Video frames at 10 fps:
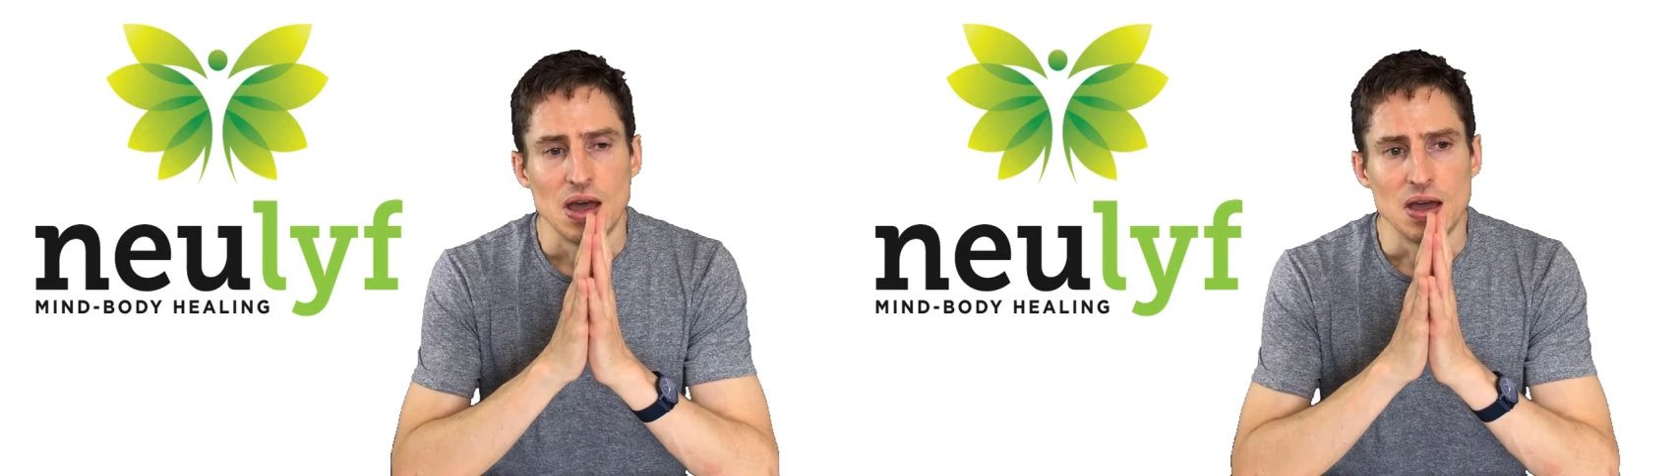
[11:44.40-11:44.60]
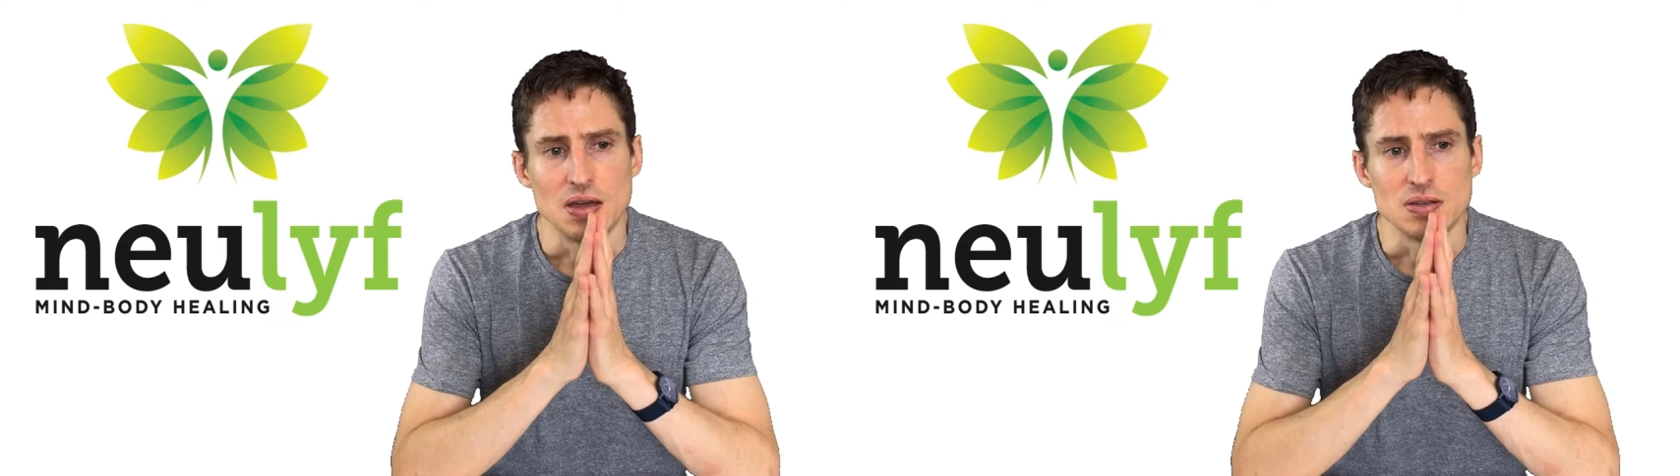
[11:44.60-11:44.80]

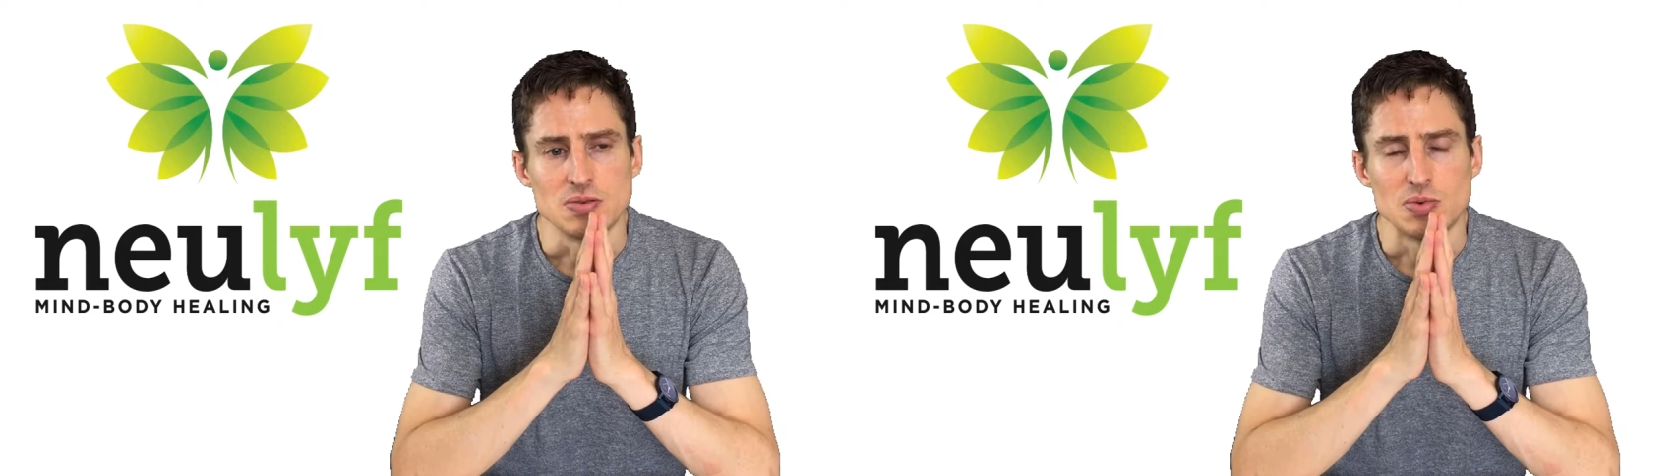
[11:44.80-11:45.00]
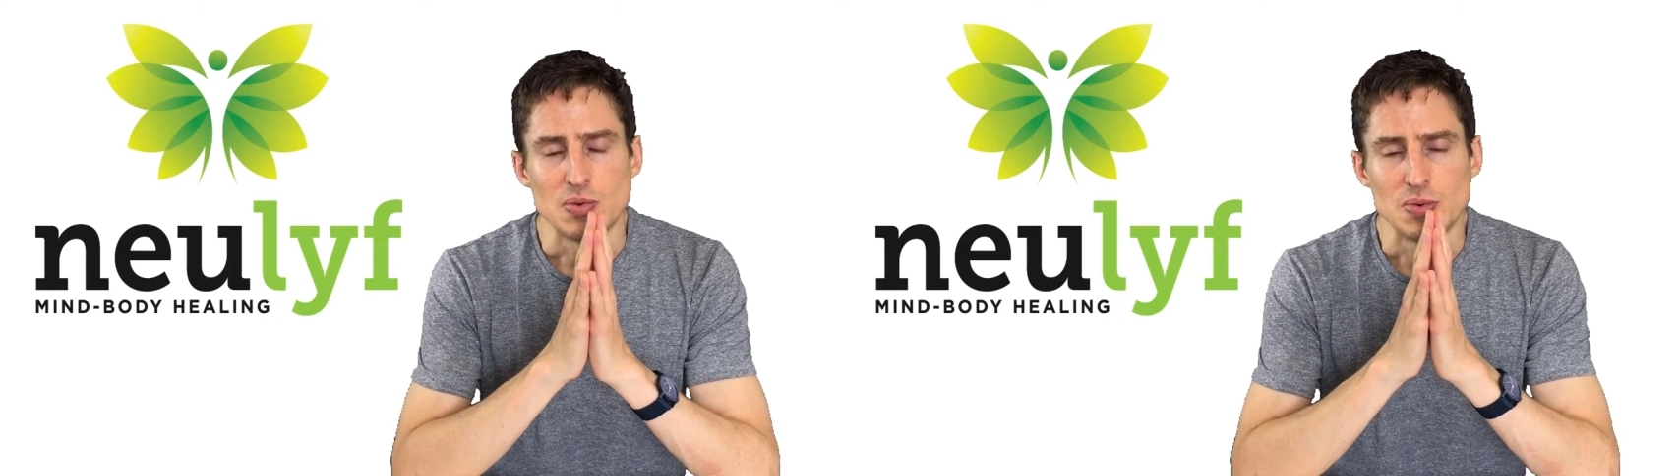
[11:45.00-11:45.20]

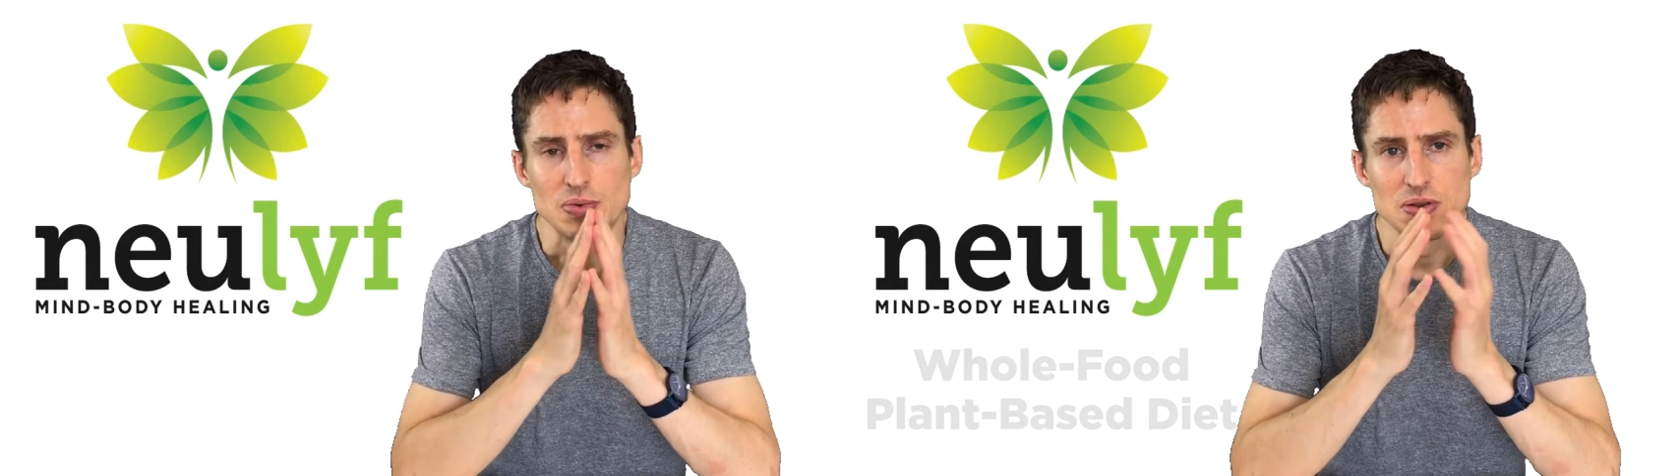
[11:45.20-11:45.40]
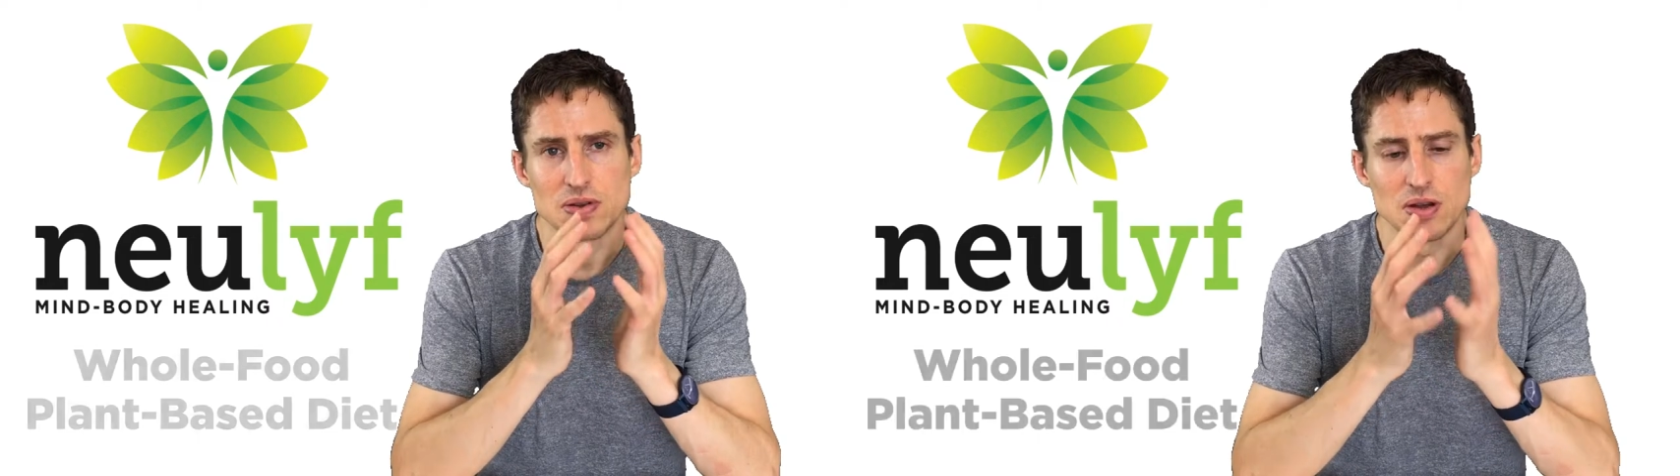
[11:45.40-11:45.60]
and what we
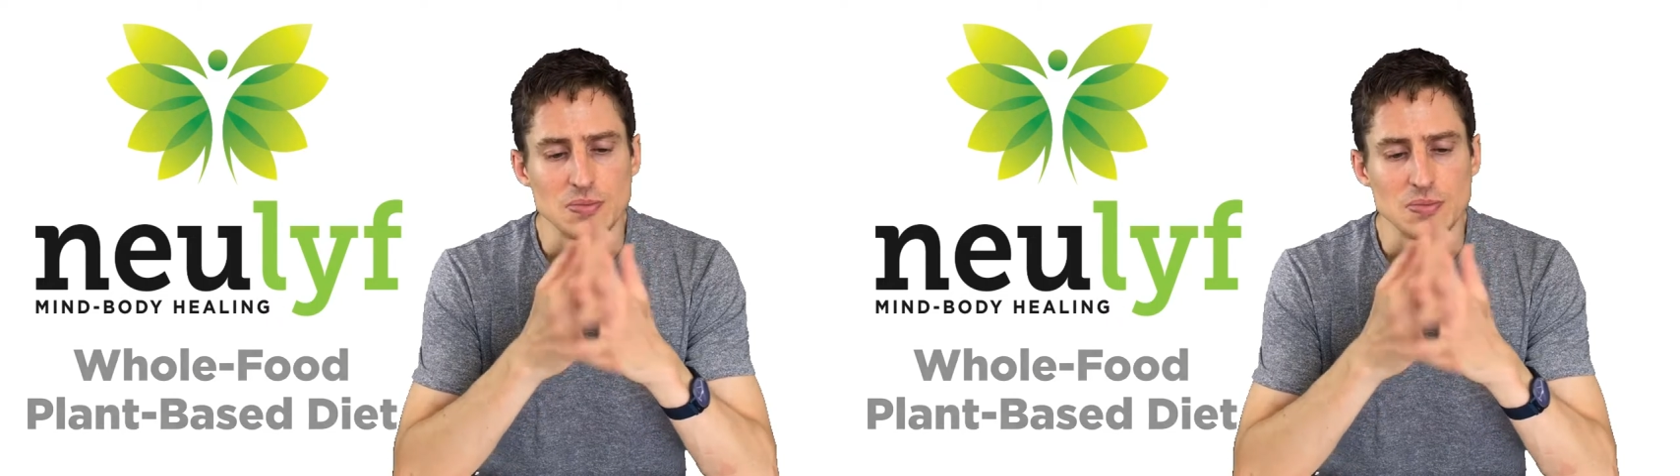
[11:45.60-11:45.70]
put in our